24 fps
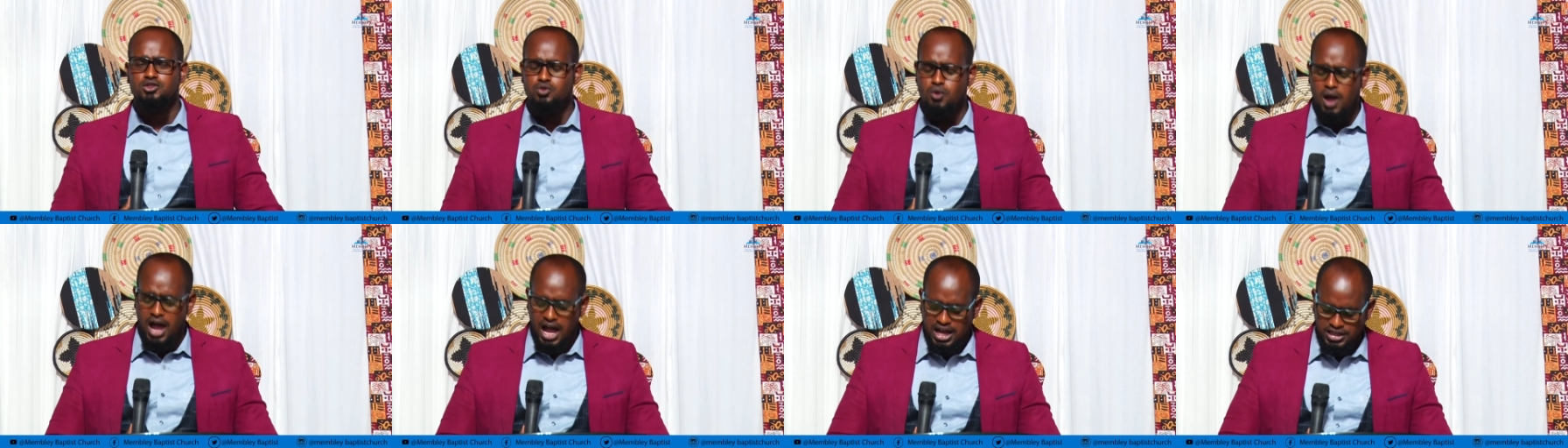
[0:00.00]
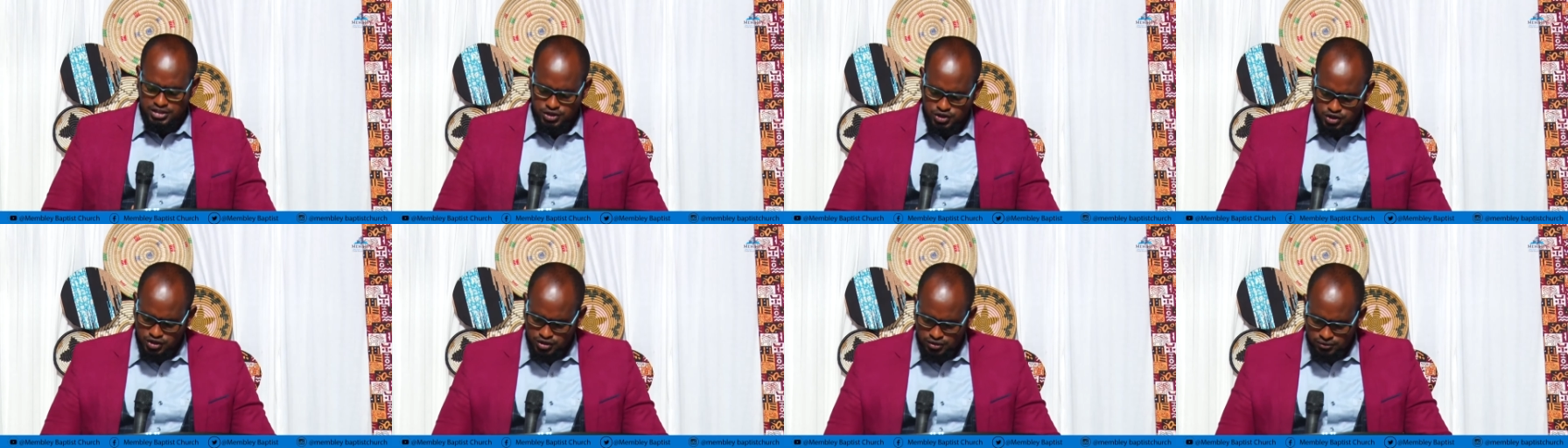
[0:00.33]
to
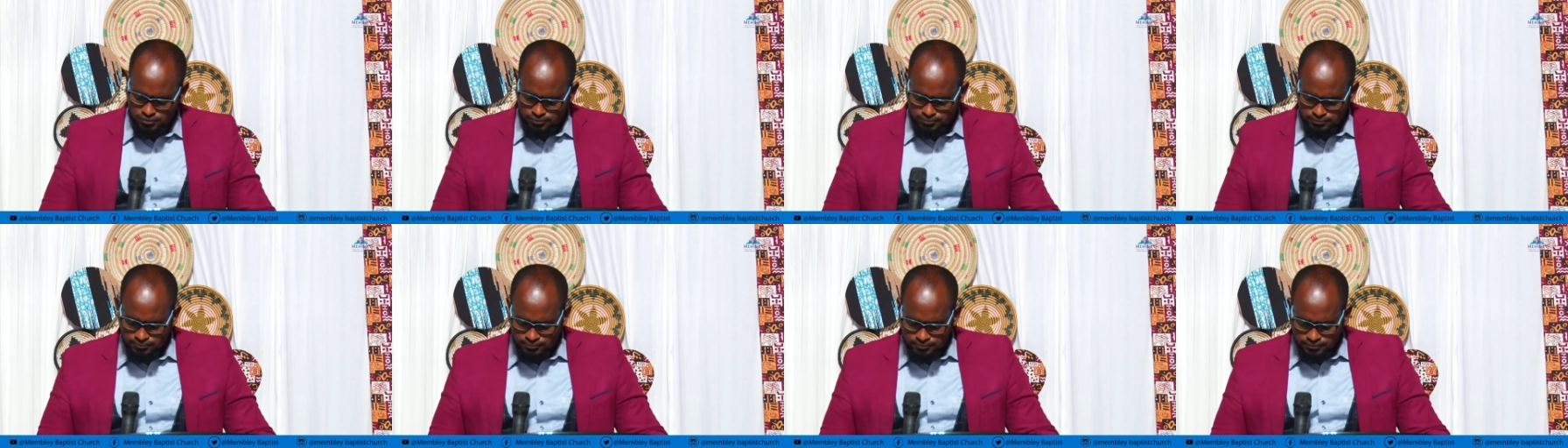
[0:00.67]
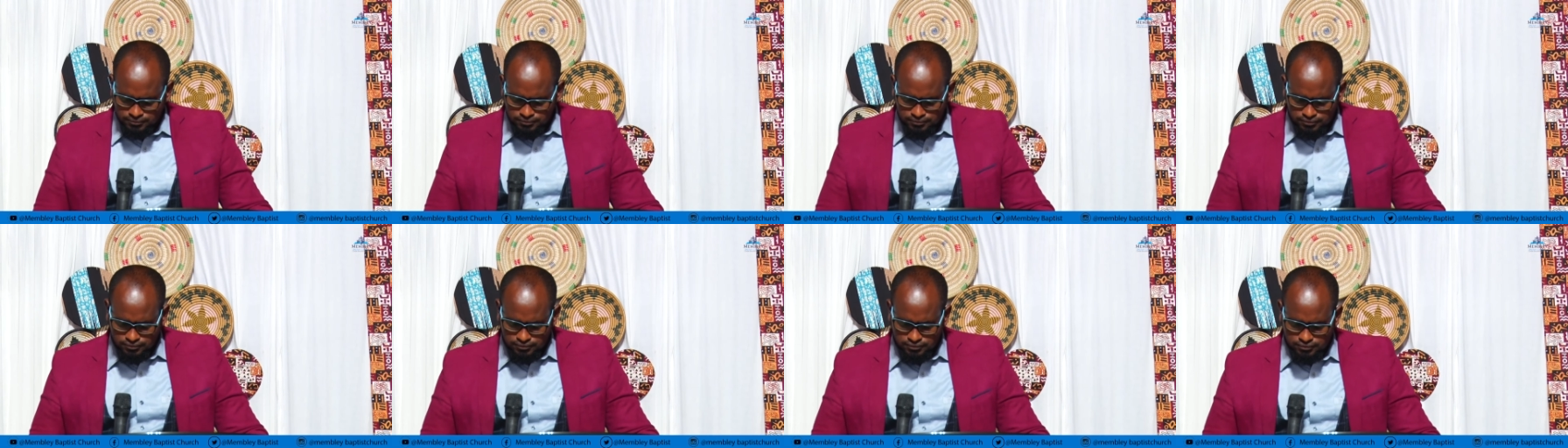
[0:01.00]
us?
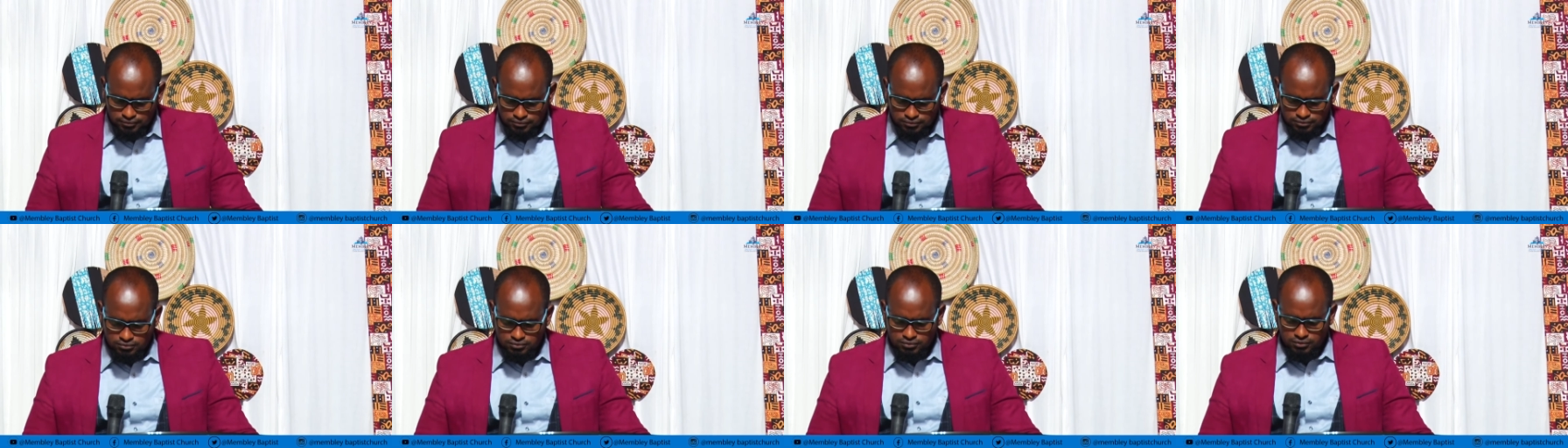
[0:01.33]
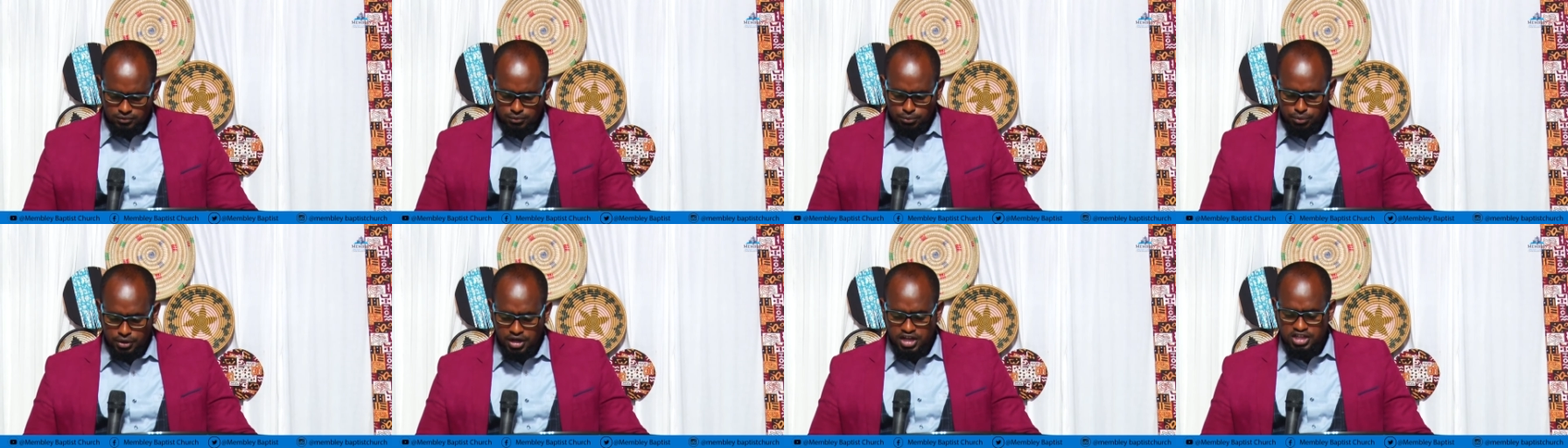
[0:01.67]

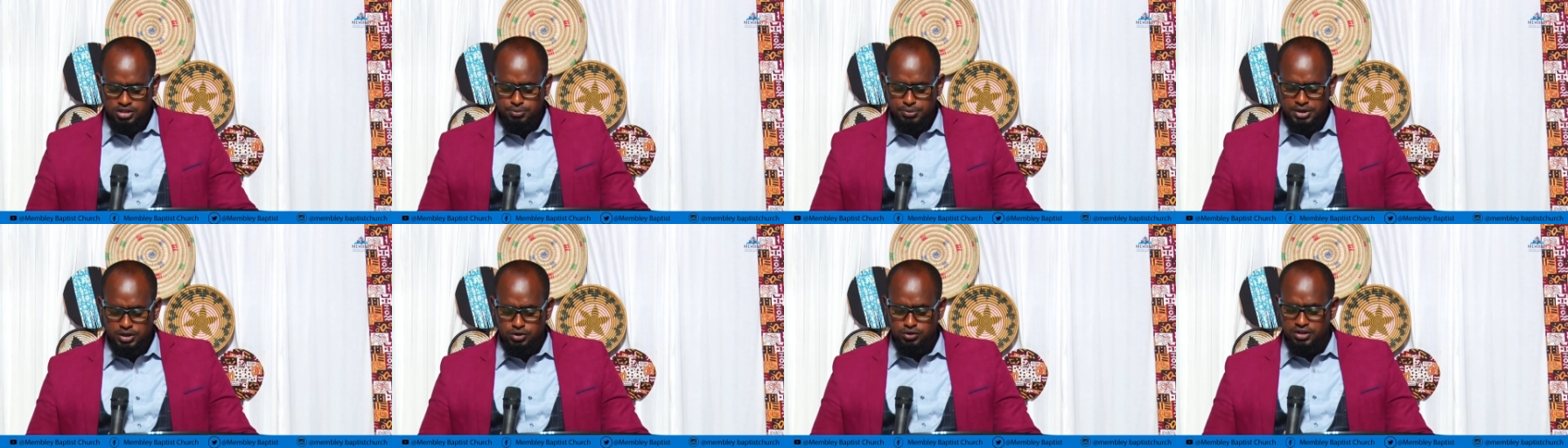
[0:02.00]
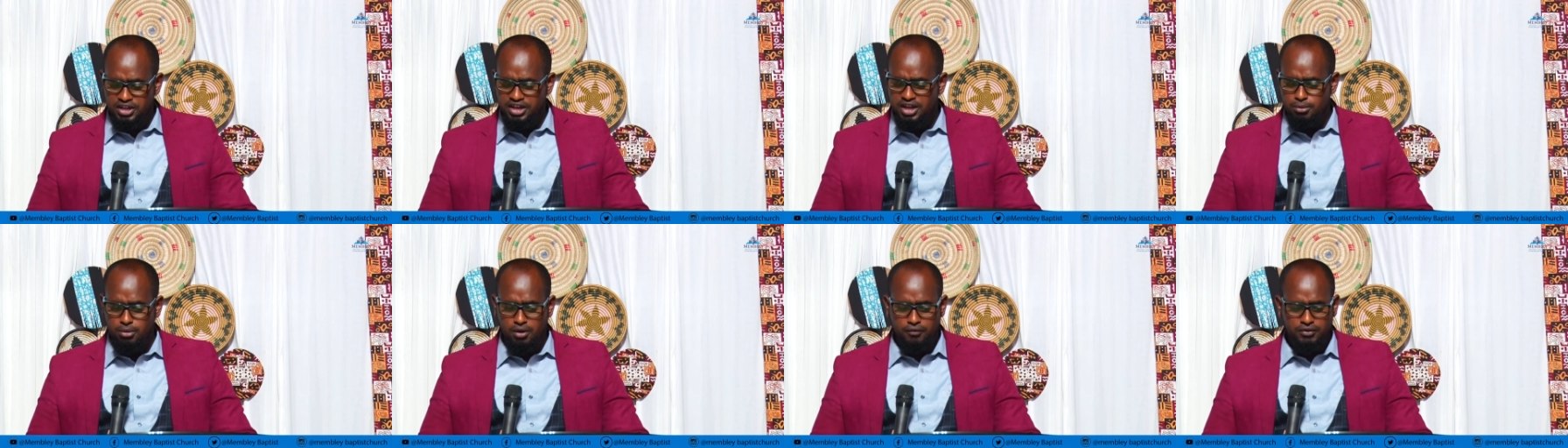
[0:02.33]
Praise be to the
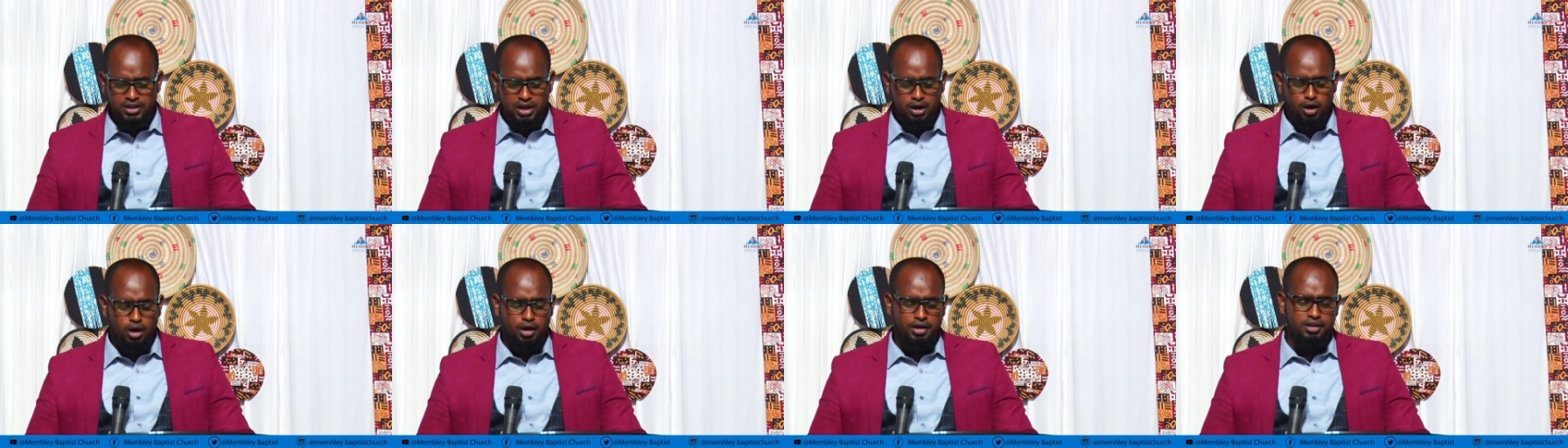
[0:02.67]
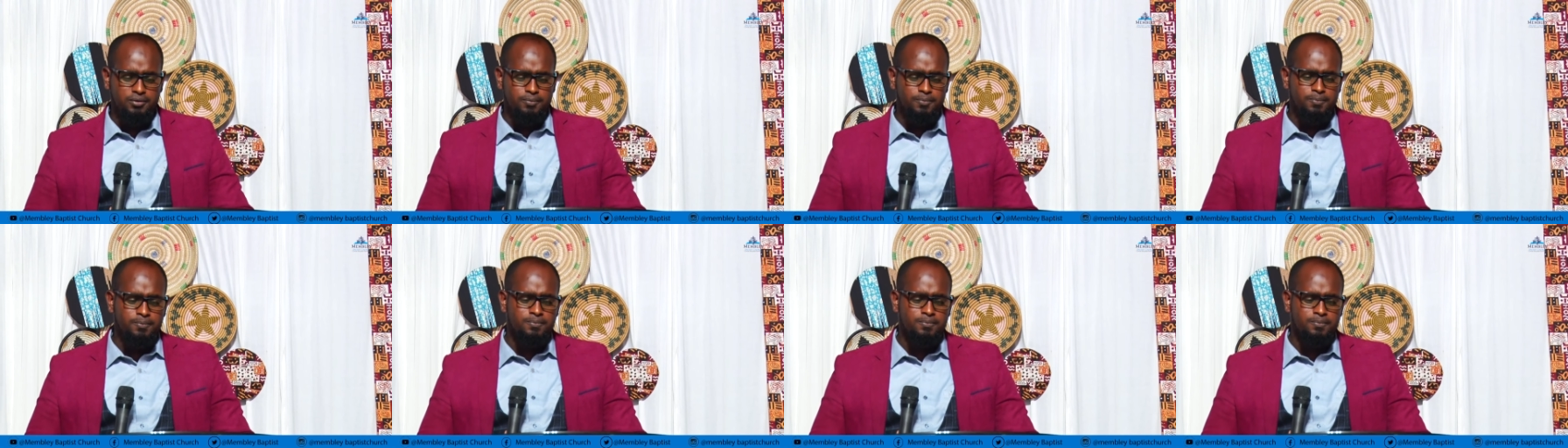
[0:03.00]
name of the Lord.